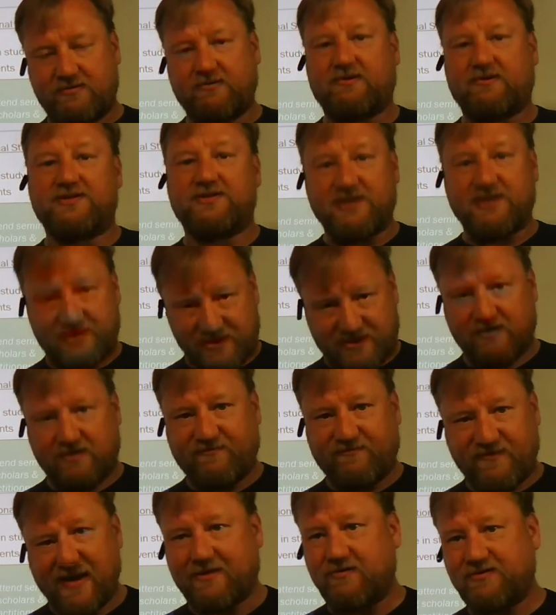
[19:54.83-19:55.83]
consisting of
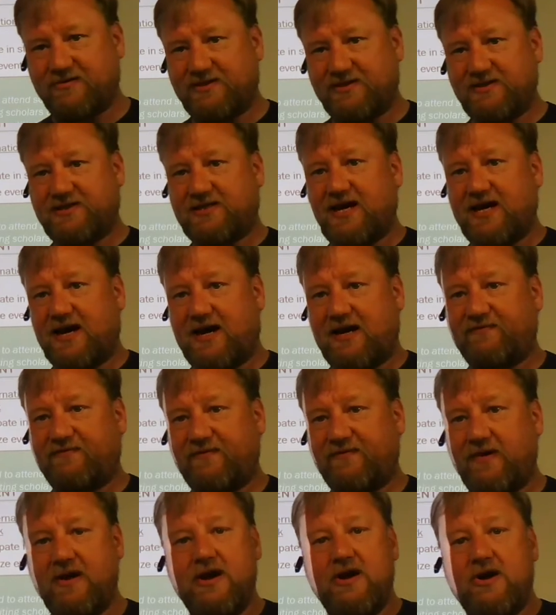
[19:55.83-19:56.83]
faculty staff,
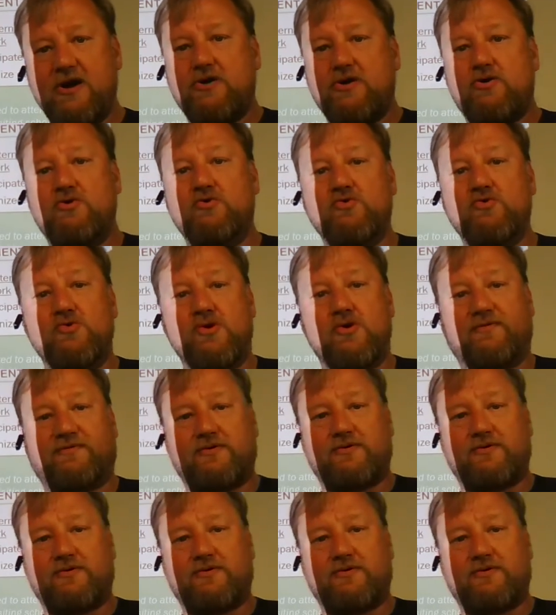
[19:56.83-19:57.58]
who of